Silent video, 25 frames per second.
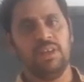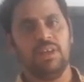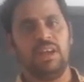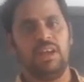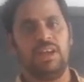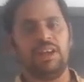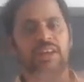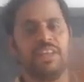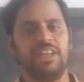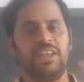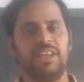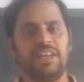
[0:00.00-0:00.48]

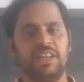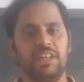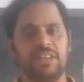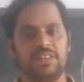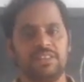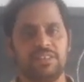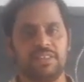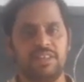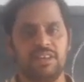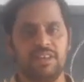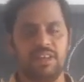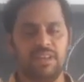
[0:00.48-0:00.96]
and
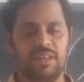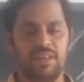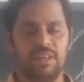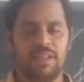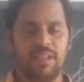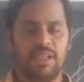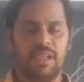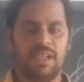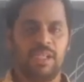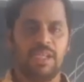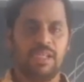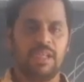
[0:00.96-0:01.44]
increase
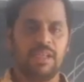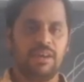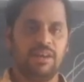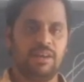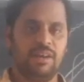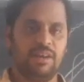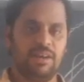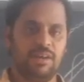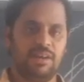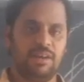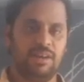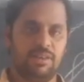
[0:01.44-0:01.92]
the
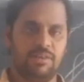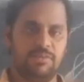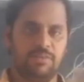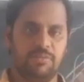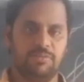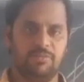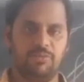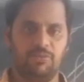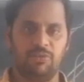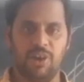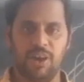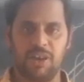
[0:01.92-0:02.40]

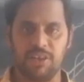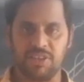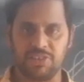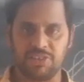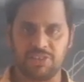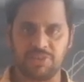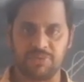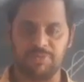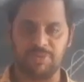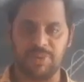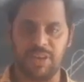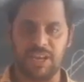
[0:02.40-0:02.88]

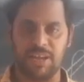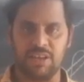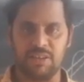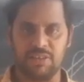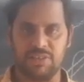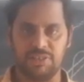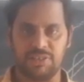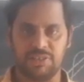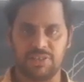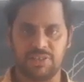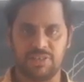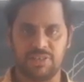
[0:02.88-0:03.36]
forest
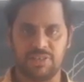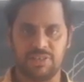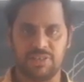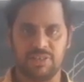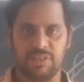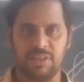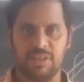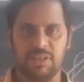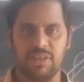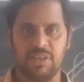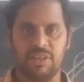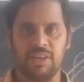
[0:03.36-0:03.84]
plant.
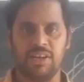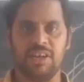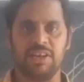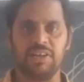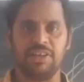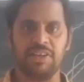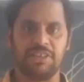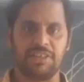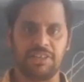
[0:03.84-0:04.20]
And